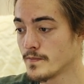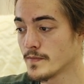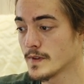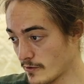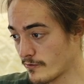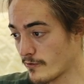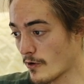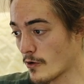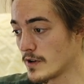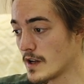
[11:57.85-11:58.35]

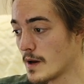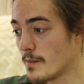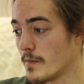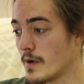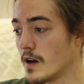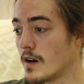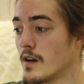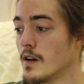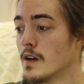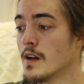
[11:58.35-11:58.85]
phone
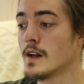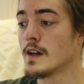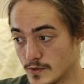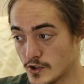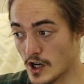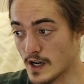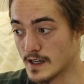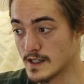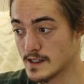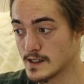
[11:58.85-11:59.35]
number,
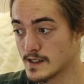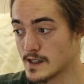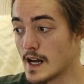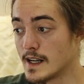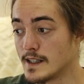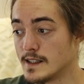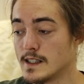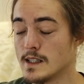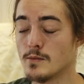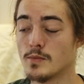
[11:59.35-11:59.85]
Chinese
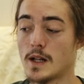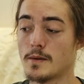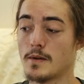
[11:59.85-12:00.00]
ID, blah